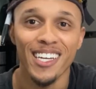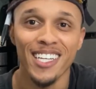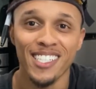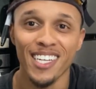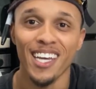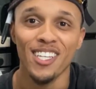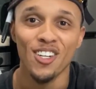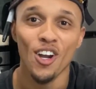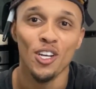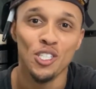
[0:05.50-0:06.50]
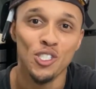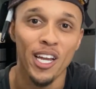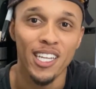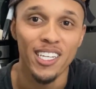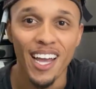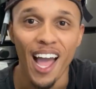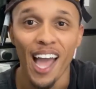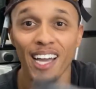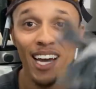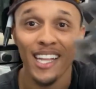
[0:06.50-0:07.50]
inside the cargo trailer.
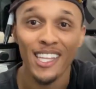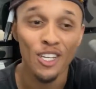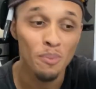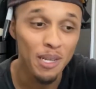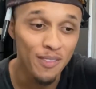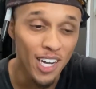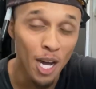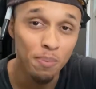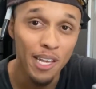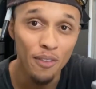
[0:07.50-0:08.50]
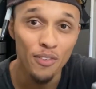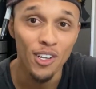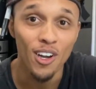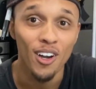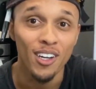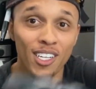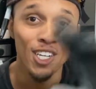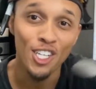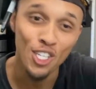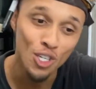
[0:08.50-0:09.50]
I got a little bit of an update for y'all.
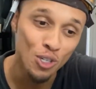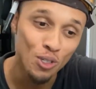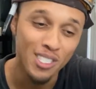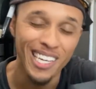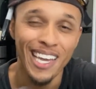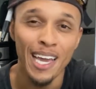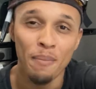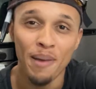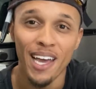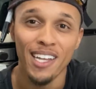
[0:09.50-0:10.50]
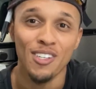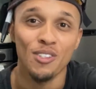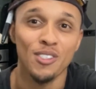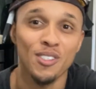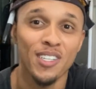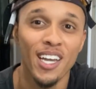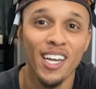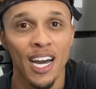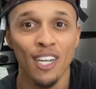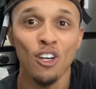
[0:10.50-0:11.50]
Good news and bad news,
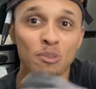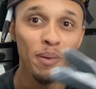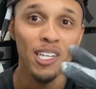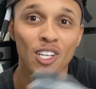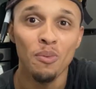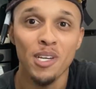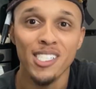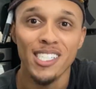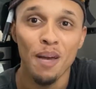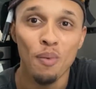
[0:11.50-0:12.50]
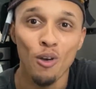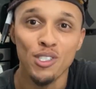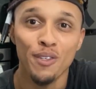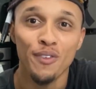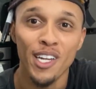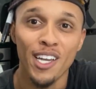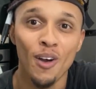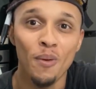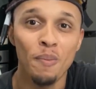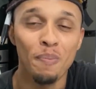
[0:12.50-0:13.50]
okay? I know it's been a little bit since I posted a
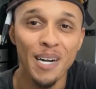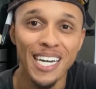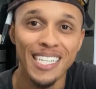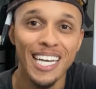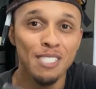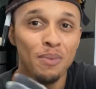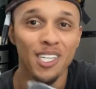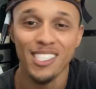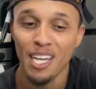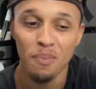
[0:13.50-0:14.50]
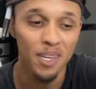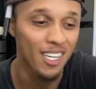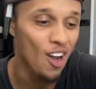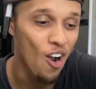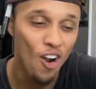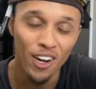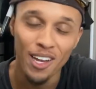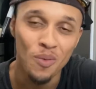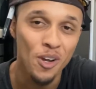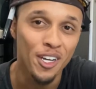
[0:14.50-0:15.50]
video, but that's because I've been hard
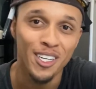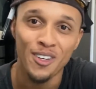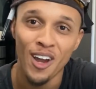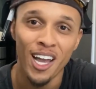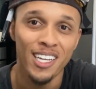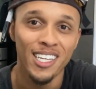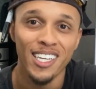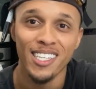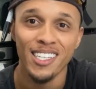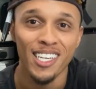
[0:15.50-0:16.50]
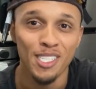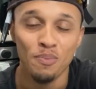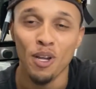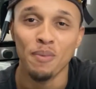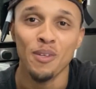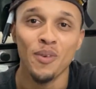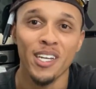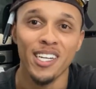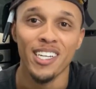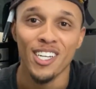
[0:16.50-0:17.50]
at work, grinding, getting things prepped and
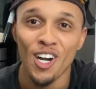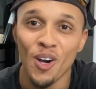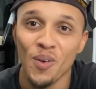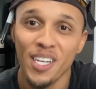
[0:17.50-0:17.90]
ready to go.